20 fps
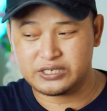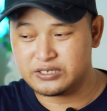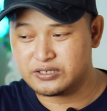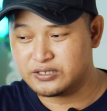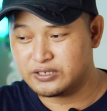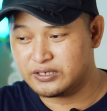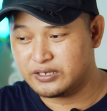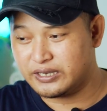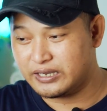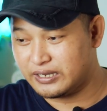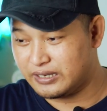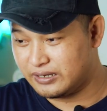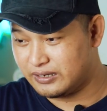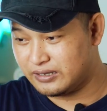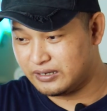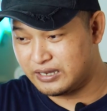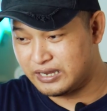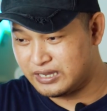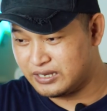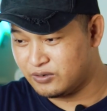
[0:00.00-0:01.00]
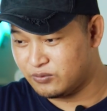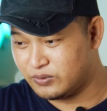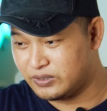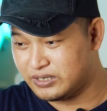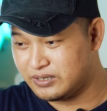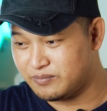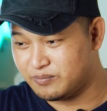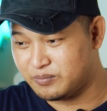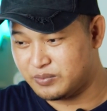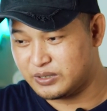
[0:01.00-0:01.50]
sensor uh,
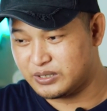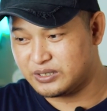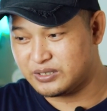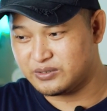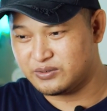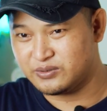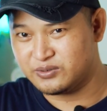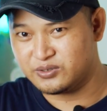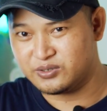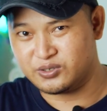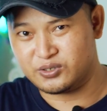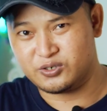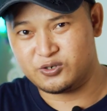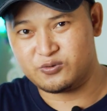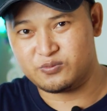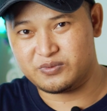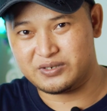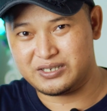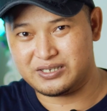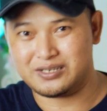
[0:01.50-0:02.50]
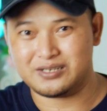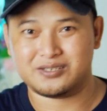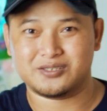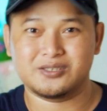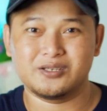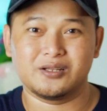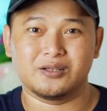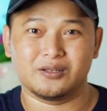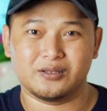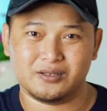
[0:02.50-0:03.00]
anyway but you know it's
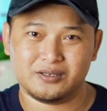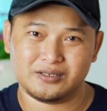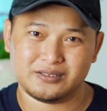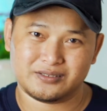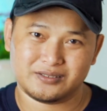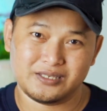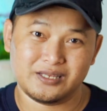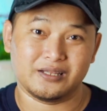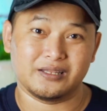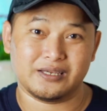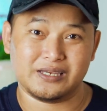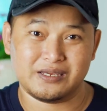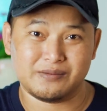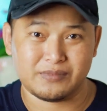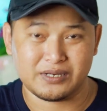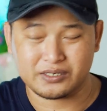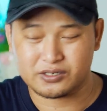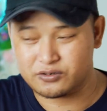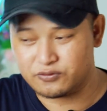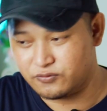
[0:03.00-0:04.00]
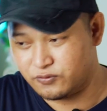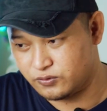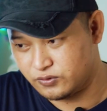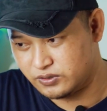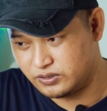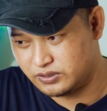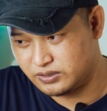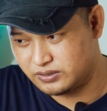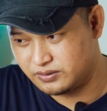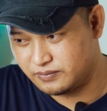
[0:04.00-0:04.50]
still still a micro four
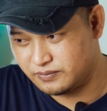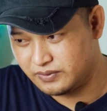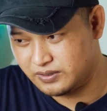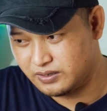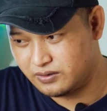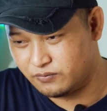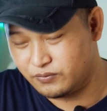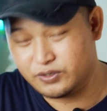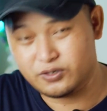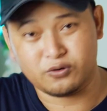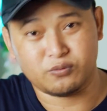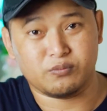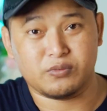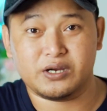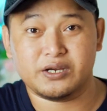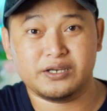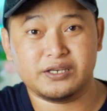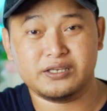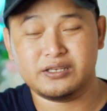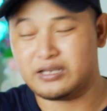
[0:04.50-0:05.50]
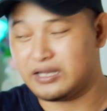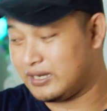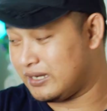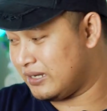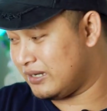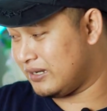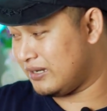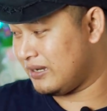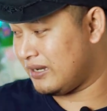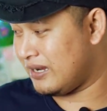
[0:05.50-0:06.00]
third we don't mind
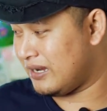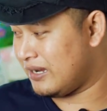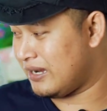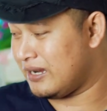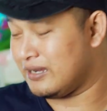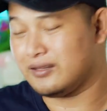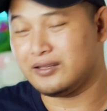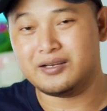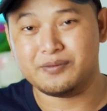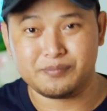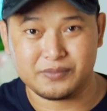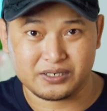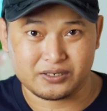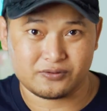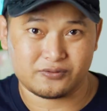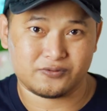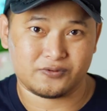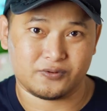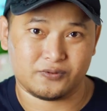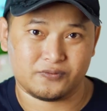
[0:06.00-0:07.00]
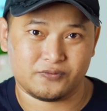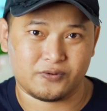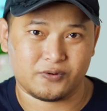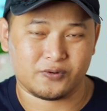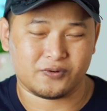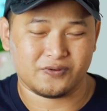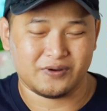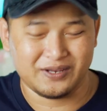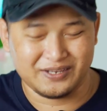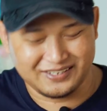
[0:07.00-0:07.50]
i i, I love micro
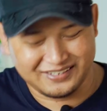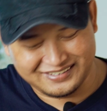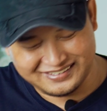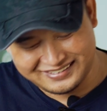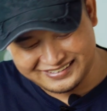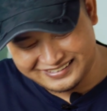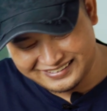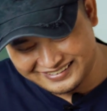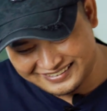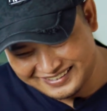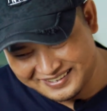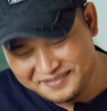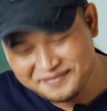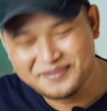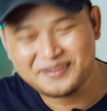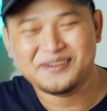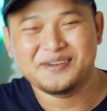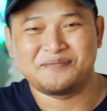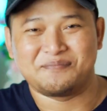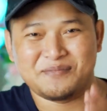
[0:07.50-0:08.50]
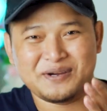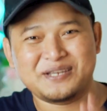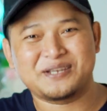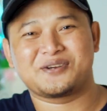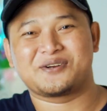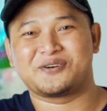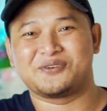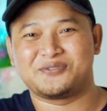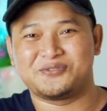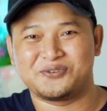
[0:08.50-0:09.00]
four,
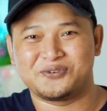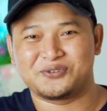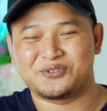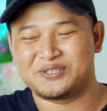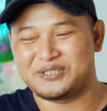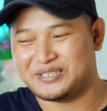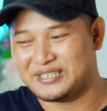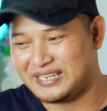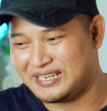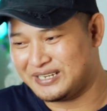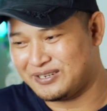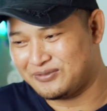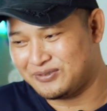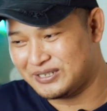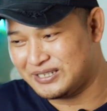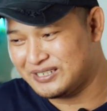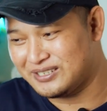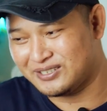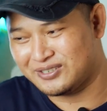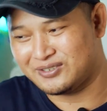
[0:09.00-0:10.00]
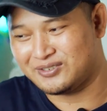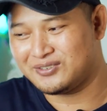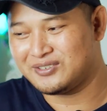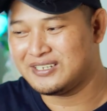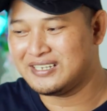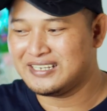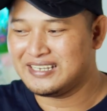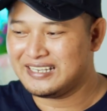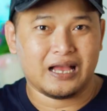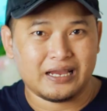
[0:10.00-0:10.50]
micro four third anyway you know
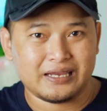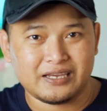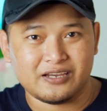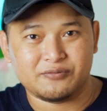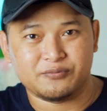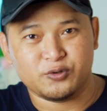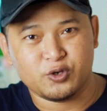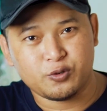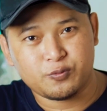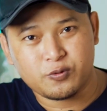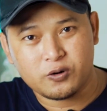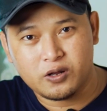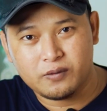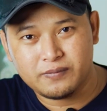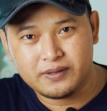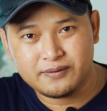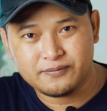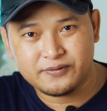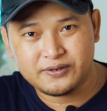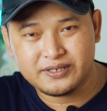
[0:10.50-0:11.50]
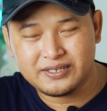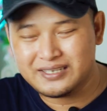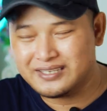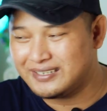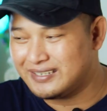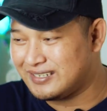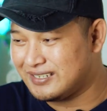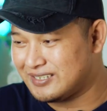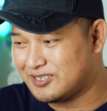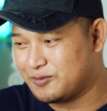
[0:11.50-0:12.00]
i have no problem with
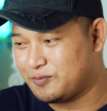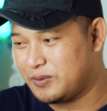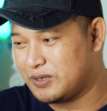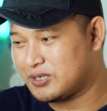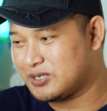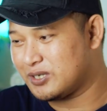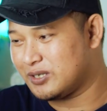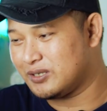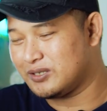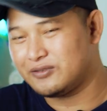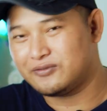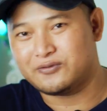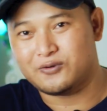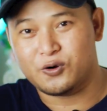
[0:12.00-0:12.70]
it especially